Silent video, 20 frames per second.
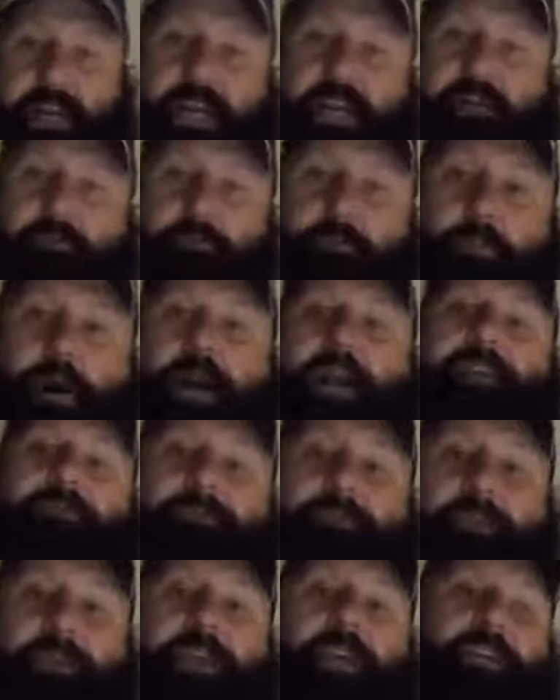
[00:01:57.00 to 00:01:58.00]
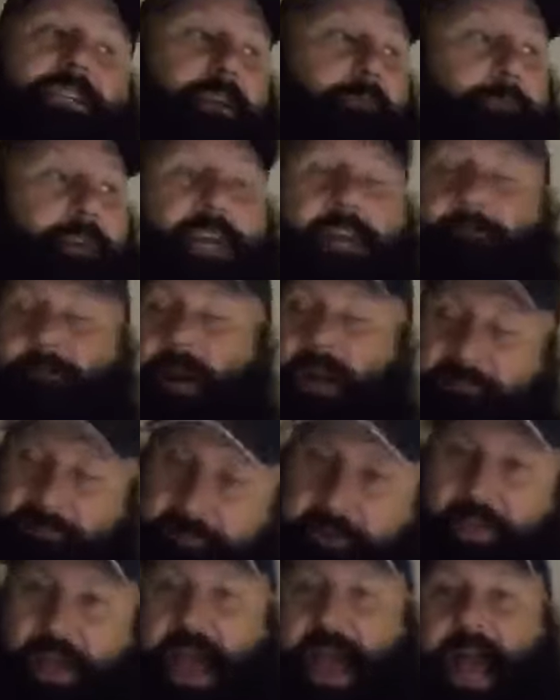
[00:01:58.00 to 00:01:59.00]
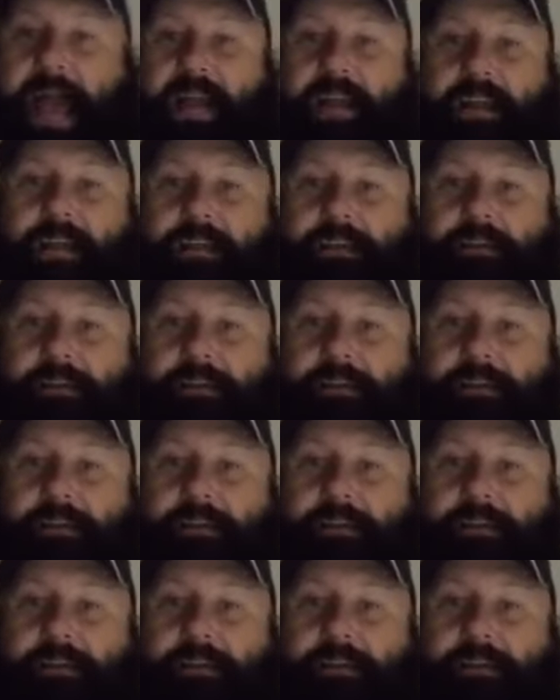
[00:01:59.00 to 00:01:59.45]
need money for this. I'm going to need money for that.